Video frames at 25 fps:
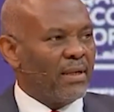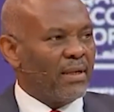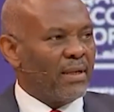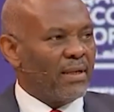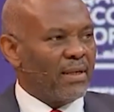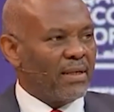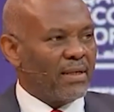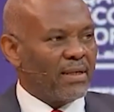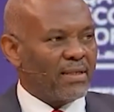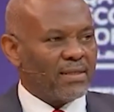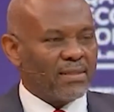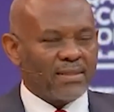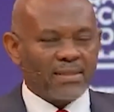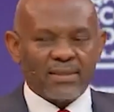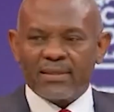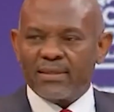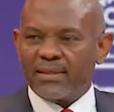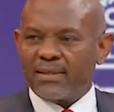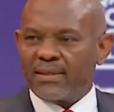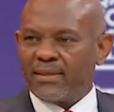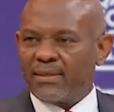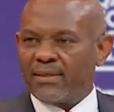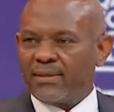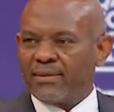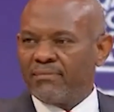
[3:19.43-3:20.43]
as
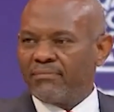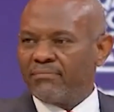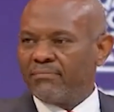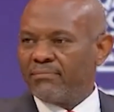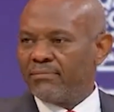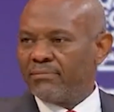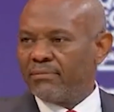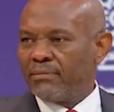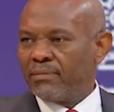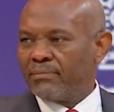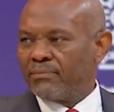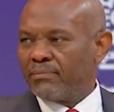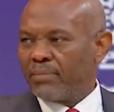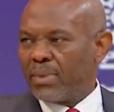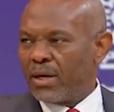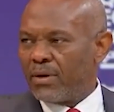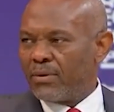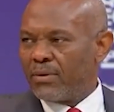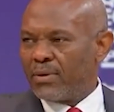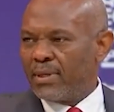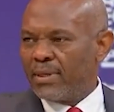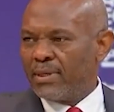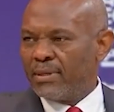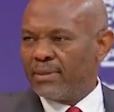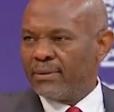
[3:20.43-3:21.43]

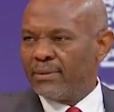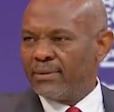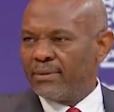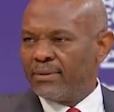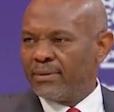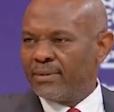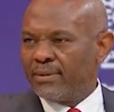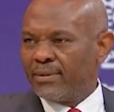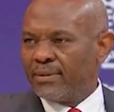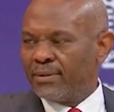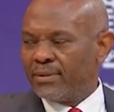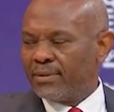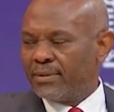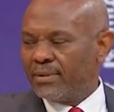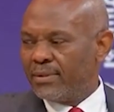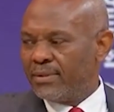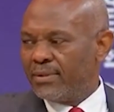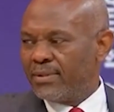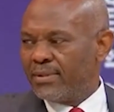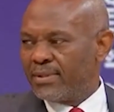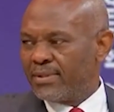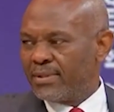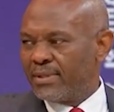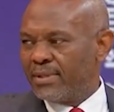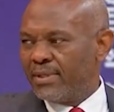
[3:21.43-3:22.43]
power,
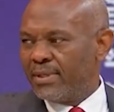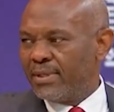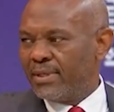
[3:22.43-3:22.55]
roads,